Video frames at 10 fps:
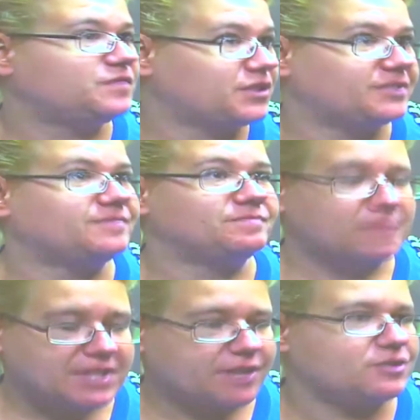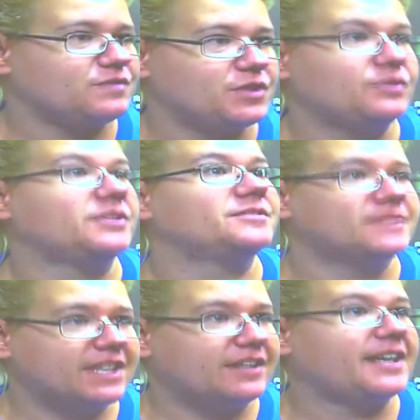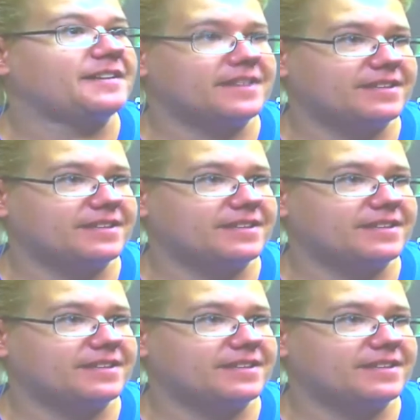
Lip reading: for my daughter's funeral, a lot of